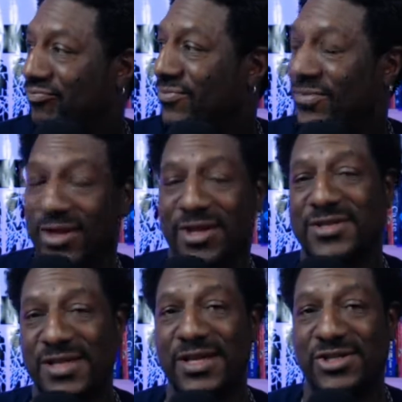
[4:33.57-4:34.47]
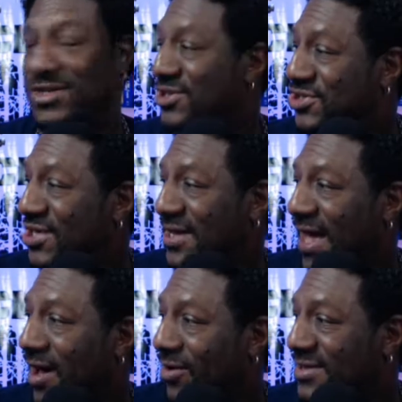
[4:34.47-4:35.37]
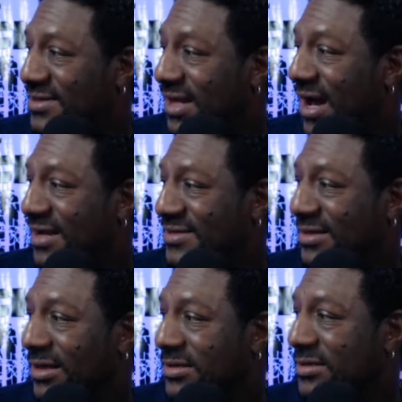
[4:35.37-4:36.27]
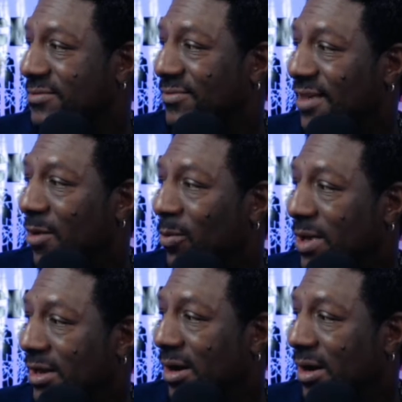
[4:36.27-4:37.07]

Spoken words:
The decision to shut down this nonsense that we